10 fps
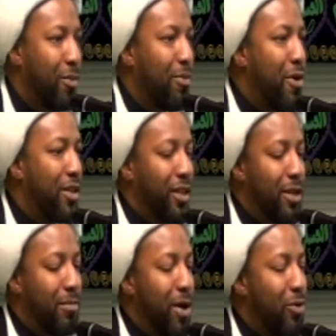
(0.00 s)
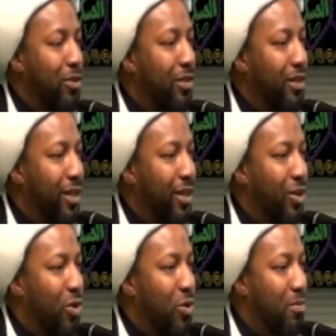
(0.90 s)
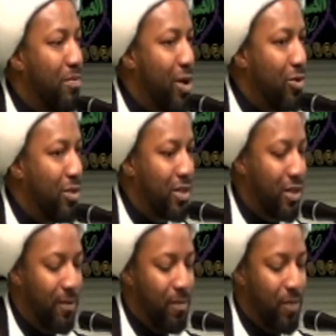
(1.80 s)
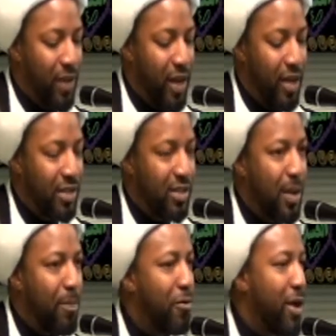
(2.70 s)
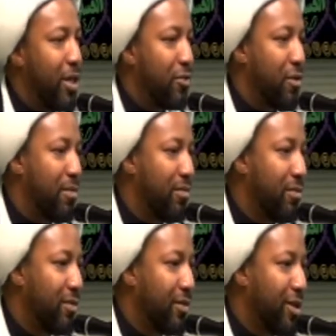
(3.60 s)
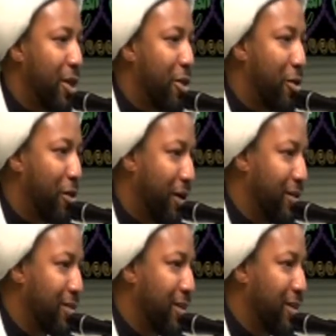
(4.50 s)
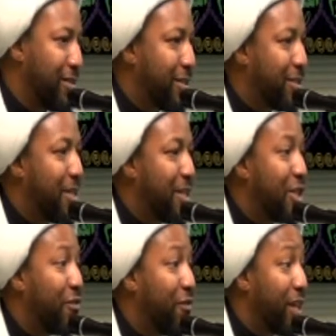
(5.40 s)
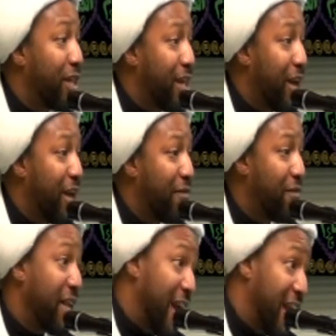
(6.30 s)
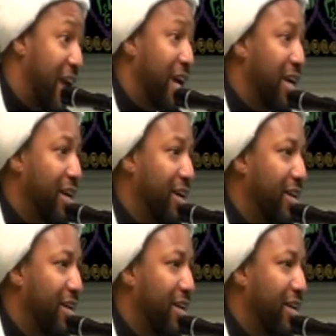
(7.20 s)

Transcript: to the point that the melt the gold melts and it separates from the other things. This is fitna, fatana.